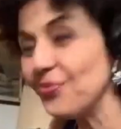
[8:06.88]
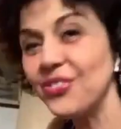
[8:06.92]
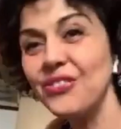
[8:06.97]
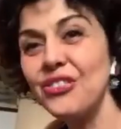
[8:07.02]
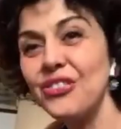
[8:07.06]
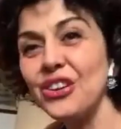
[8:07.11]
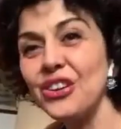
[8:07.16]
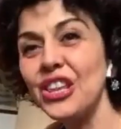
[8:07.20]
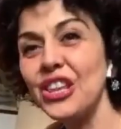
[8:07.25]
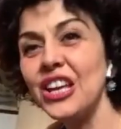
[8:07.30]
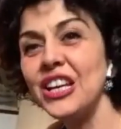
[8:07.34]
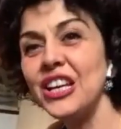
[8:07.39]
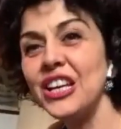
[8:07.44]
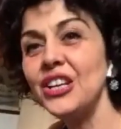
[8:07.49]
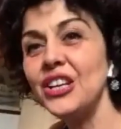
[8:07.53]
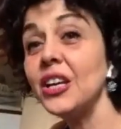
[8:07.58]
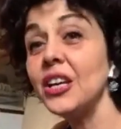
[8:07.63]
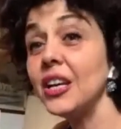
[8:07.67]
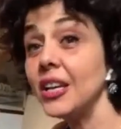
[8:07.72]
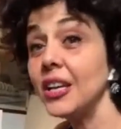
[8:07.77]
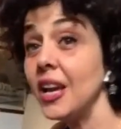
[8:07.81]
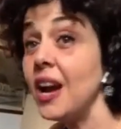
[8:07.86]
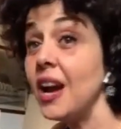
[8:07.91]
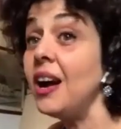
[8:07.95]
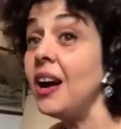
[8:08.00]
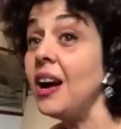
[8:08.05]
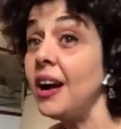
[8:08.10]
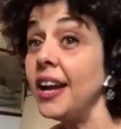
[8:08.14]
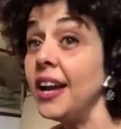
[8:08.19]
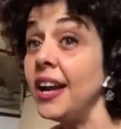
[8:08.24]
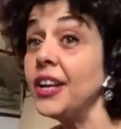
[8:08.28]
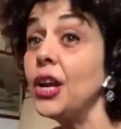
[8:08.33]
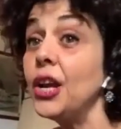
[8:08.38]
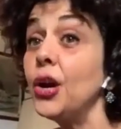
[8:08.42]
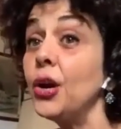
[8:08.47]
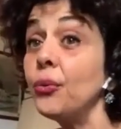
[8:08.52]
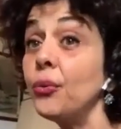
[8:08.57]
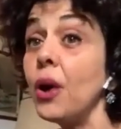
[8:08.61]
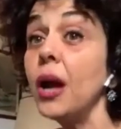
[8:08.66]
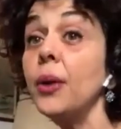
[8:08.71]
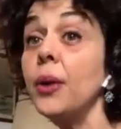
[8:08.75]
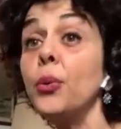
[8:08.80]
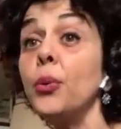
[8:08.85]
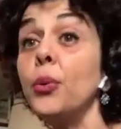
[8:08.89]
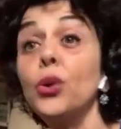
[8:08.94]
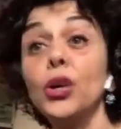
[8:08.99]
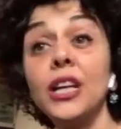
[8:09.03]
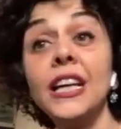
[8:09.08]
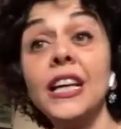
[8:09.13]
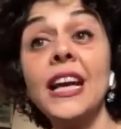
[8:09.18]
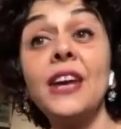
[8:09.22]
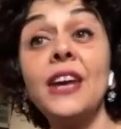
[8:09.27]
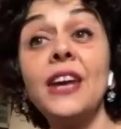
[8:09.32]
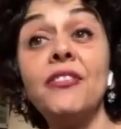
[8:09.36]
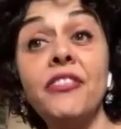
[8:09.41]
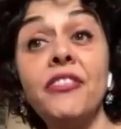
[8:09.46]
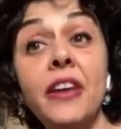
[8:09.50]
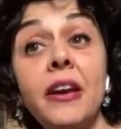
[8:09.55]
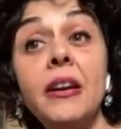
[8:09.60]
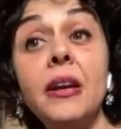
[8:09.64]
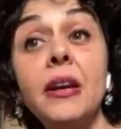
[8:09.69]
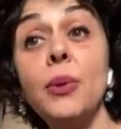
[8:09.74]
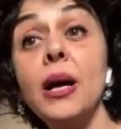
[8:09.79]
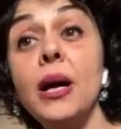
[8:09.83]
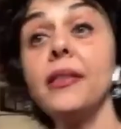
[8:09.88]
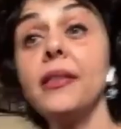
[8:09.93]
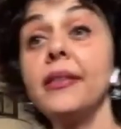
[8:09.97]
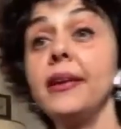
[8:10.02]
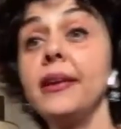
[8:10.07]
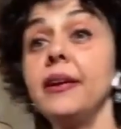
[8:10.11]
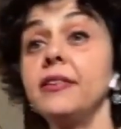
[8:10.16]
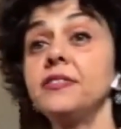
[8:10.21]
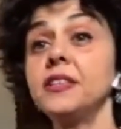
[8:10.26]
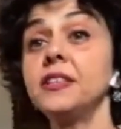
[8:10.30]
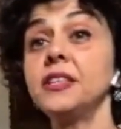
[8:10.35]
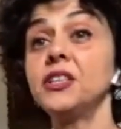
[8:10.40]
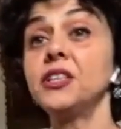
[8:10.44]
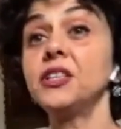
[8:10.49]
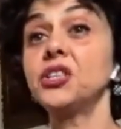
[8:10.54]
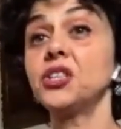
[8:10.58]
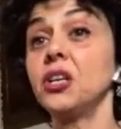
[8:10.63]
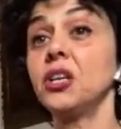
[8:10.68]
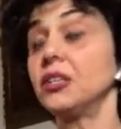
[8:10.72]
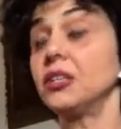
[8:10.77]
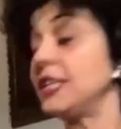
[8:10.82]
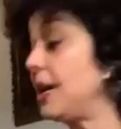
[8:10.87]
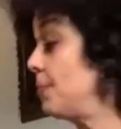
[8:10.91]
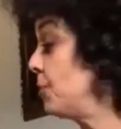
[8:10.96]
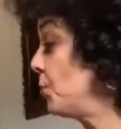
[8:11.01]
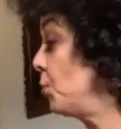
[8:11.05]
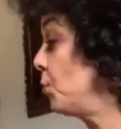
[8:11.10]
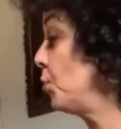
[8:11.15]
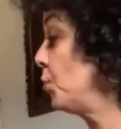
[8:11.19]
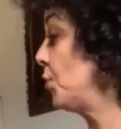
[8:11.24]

for the okay. New Year. Yeah, I know, right? We're all going to get very wealthy after this shutdown with all